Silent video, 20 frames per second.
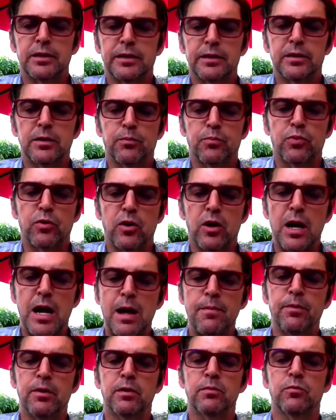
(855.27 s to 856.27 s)
the
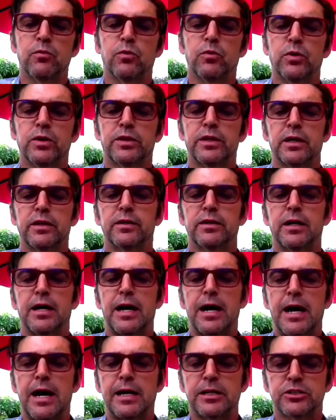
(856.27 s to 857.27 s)
problem with the
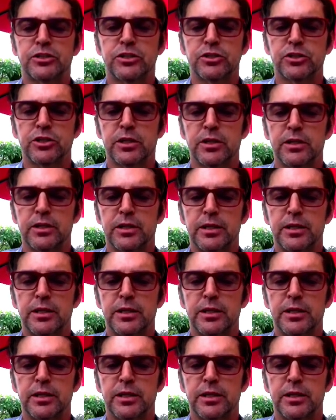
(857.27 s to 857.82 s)
oxygen